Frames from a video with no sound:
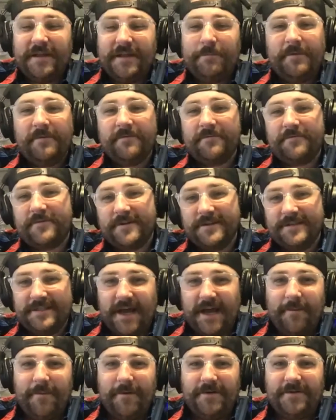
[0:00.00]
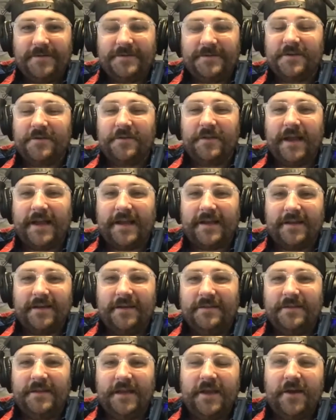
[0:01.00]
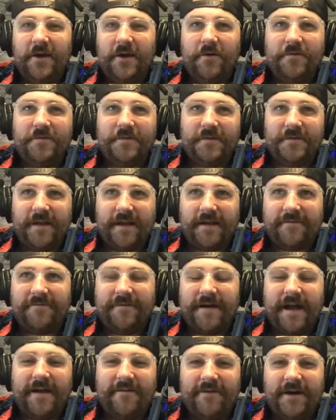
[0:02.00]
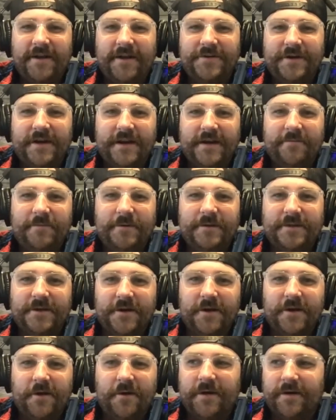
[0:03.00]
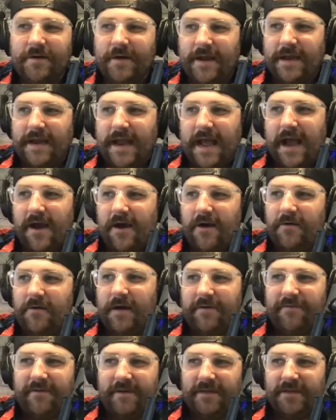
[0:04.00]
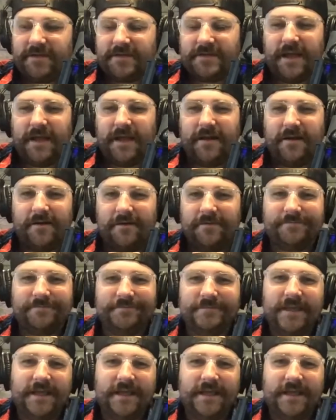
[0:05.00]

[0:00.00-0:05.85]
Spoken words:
them for double. So they go for like 500, but they're going right now. If I looked, I don't know, like